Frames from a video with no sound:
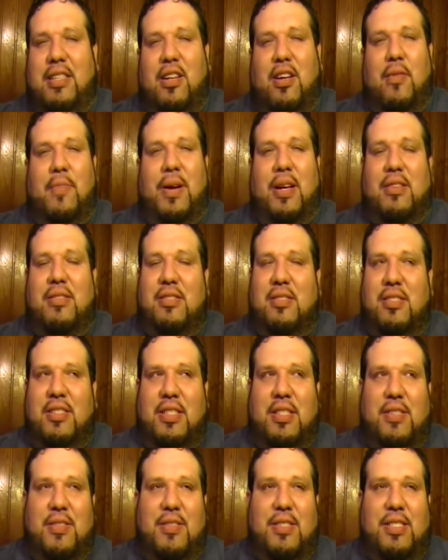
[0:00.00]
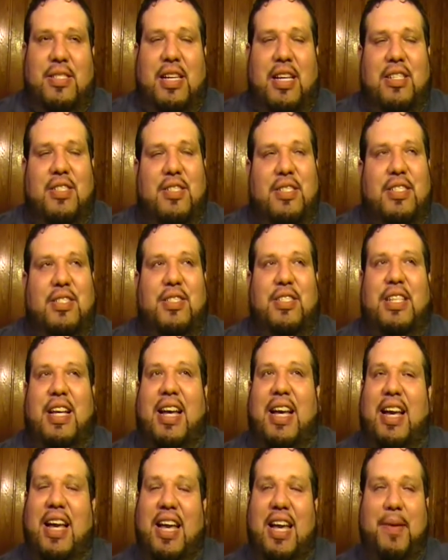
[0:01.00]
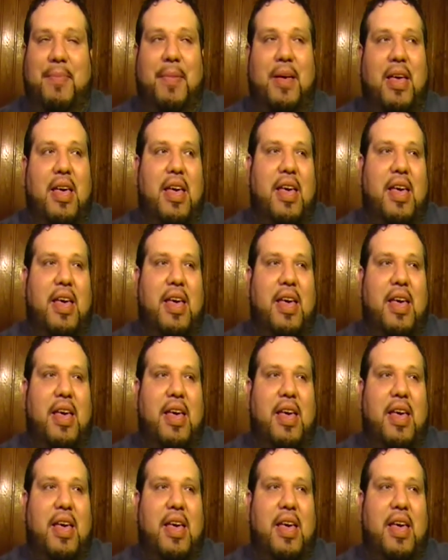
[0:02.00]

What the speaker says: They're about scheduling your time